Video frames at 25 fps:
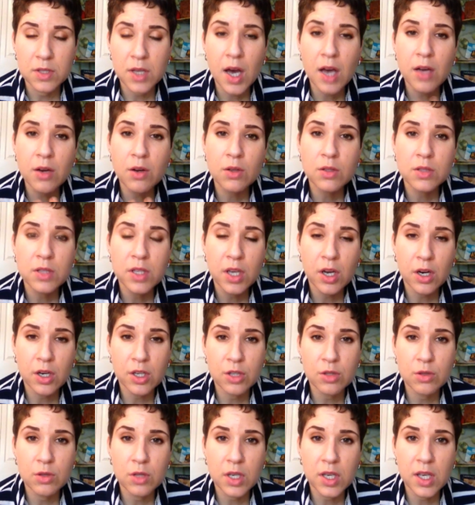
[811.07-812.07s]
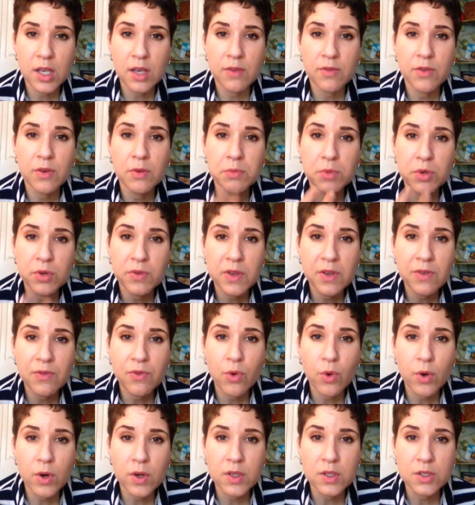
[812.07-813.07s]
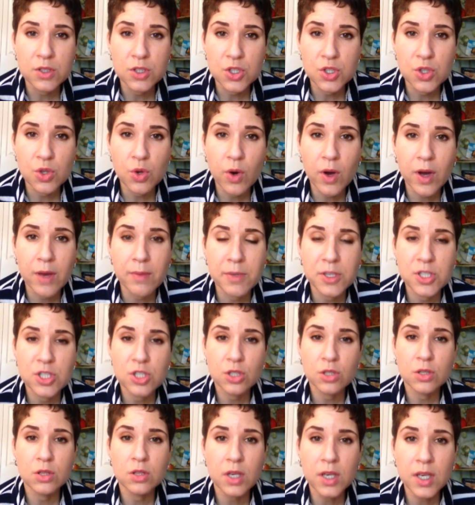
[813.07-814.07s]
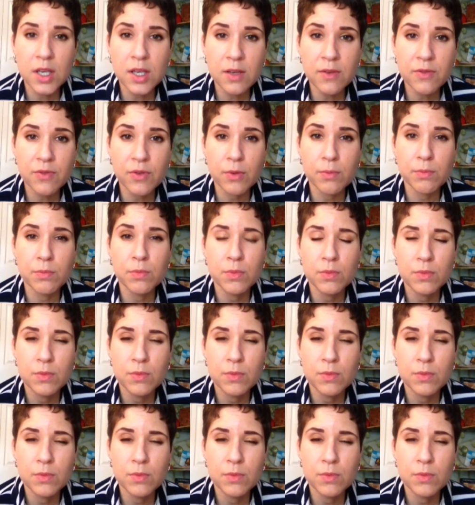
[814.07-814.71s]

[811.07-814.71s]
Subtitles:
not only are you looking for moving forward in joy, but you're looking for